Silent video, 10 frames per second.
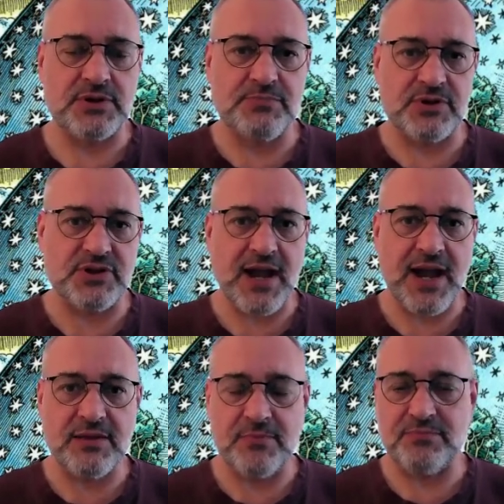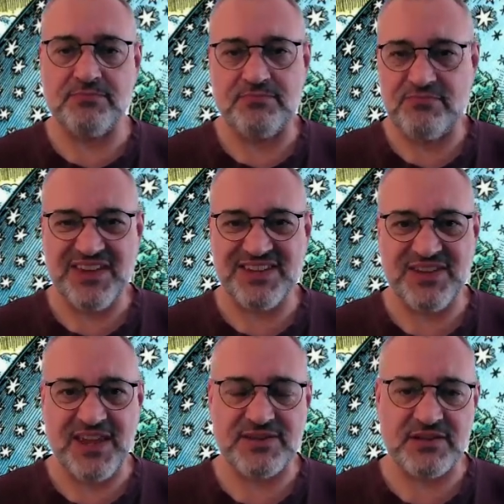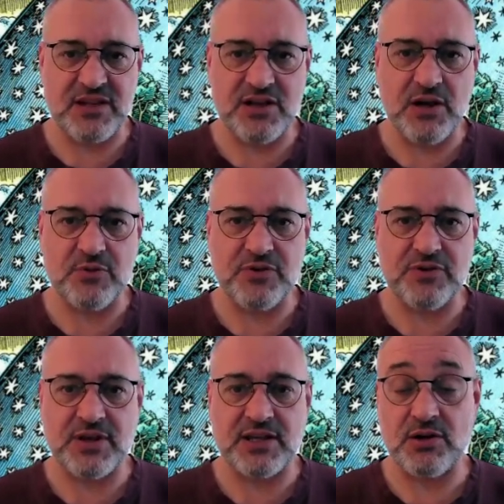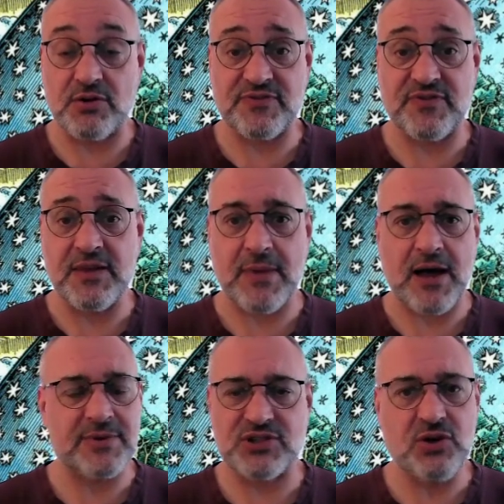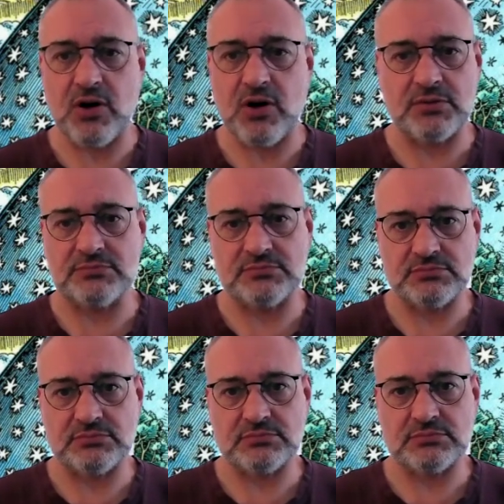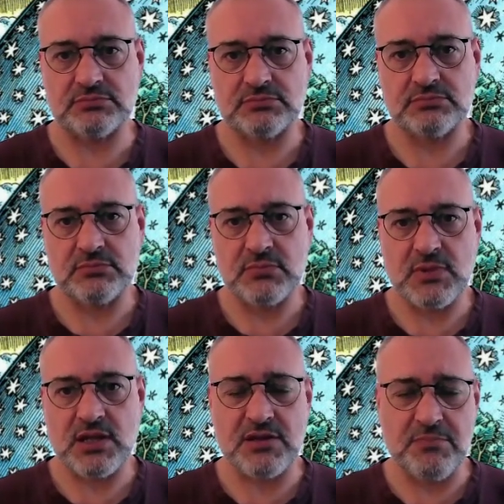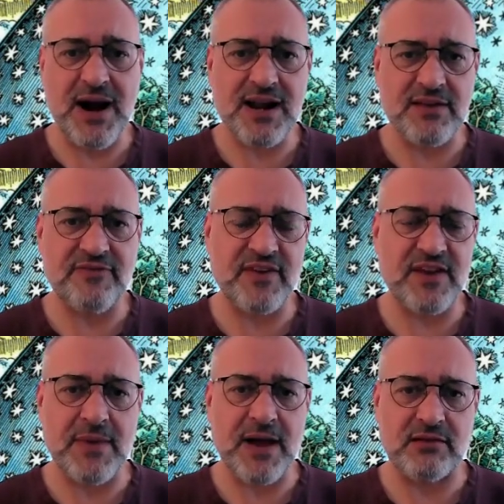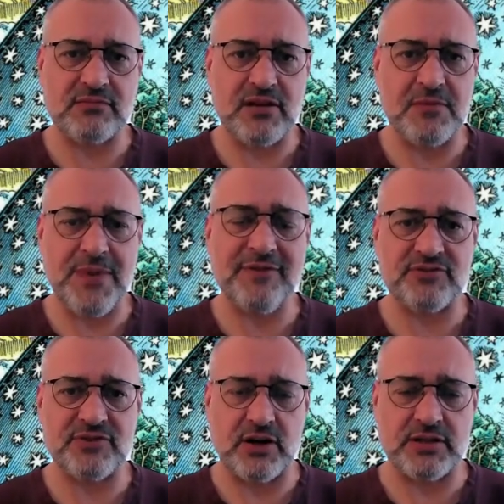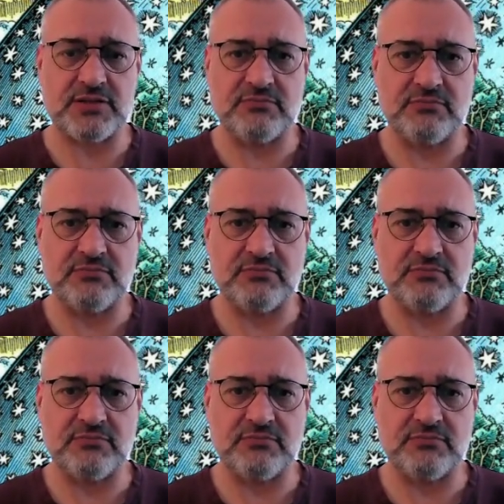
But Diana is although you think oh it's female, it's not. It's a male and female hermaphrodite.